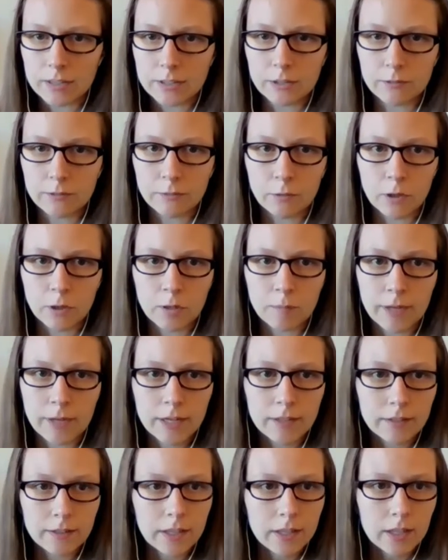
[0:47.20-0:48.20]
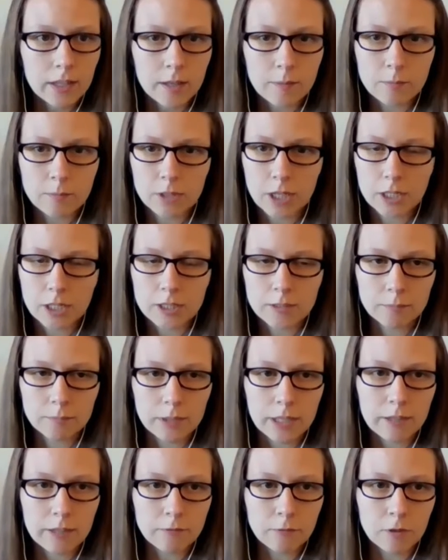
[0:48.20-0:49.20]
All right. So for MEDICLink, our
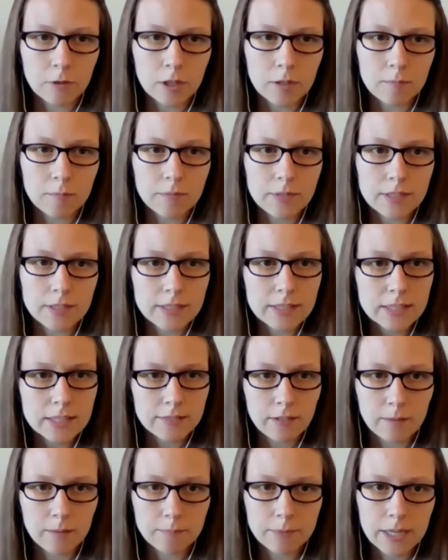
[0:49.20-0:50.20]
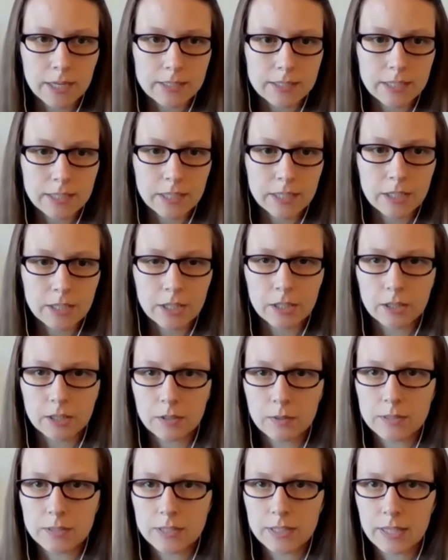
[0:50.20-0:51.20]
abstraction platform, this list of updates
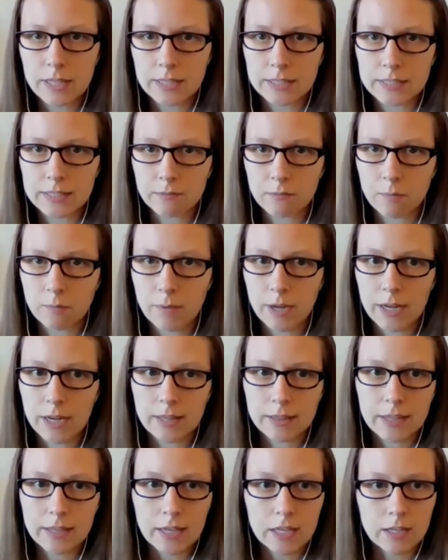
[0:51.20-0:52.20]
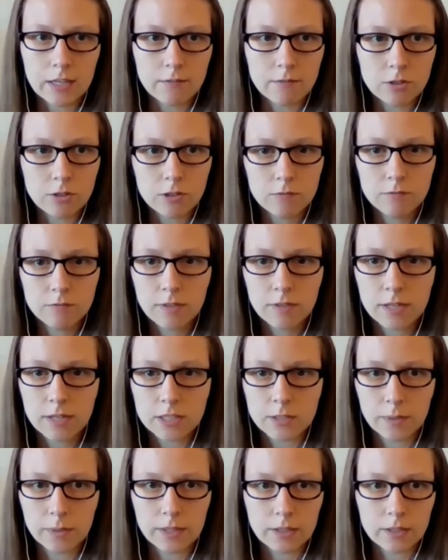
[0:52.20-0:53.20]
here includes things that were made at the end of
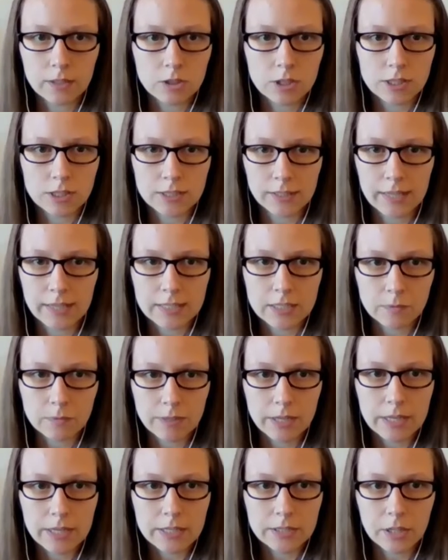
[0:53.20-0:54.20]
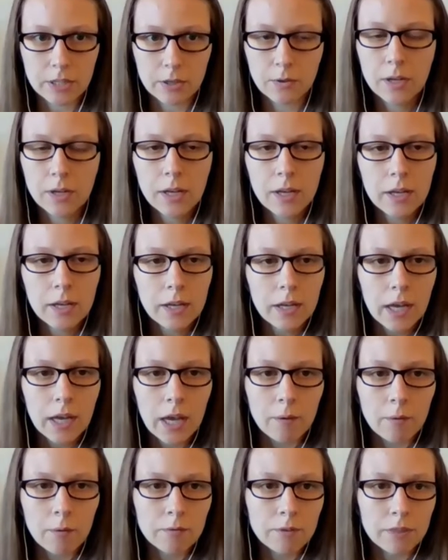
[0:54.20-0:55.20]
June, as well as just last week. So
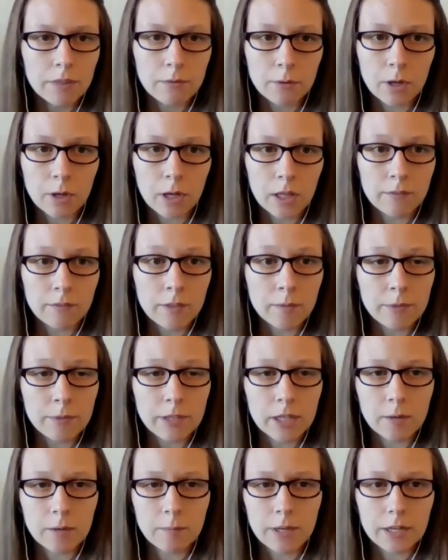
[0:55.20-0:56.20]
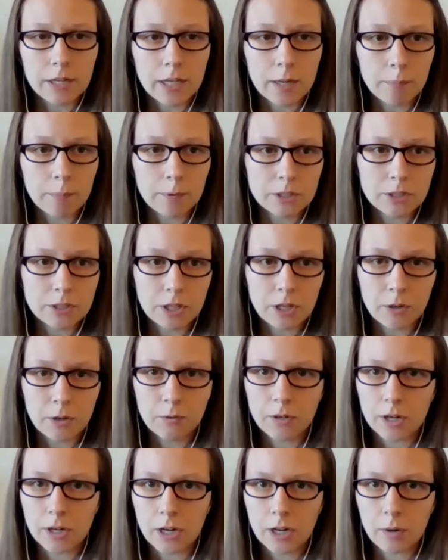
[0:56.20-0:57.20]
I won't read through all of them here, but a couple
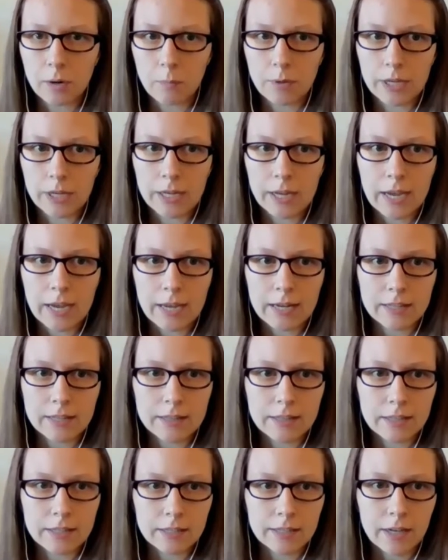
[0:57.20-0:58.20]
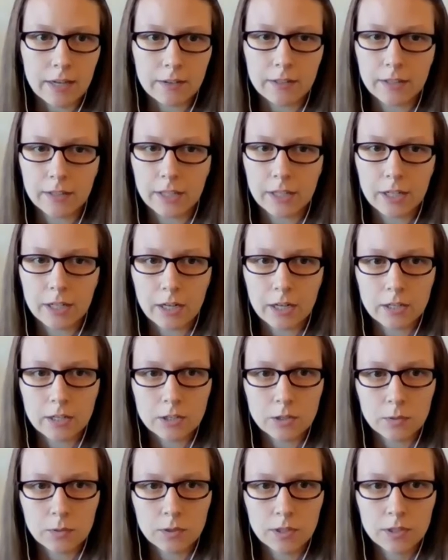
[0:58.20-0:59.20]
to note are we added the
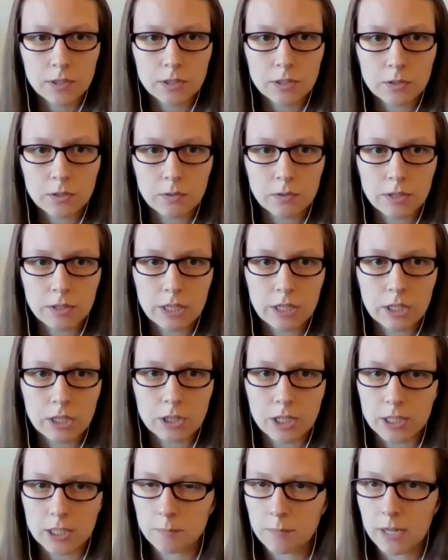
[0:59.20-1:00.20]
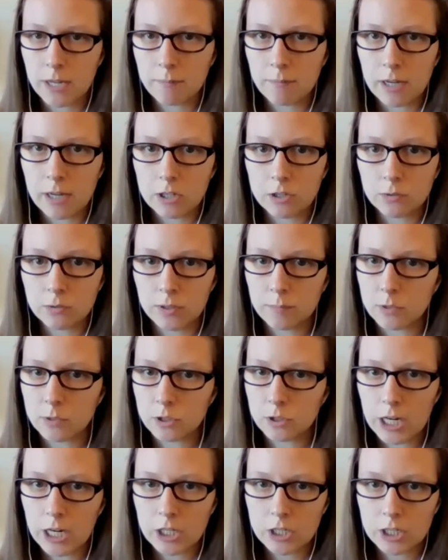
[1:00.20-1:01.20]
calculated heart score to the chest pain
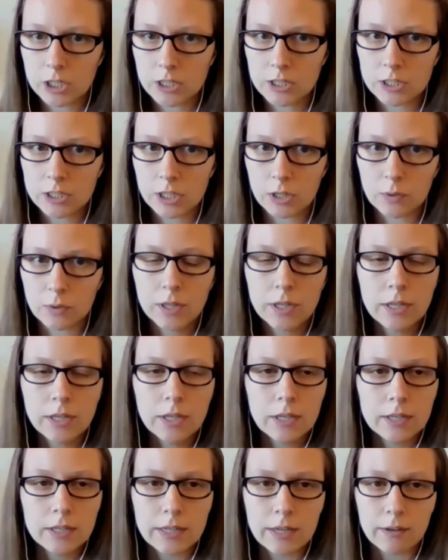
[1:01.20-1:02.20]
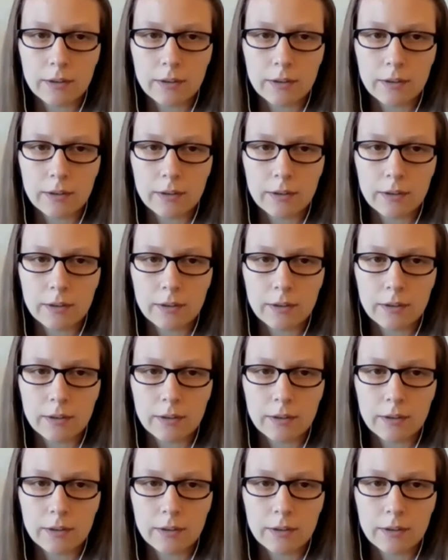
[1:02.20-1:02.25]
module abstraction. So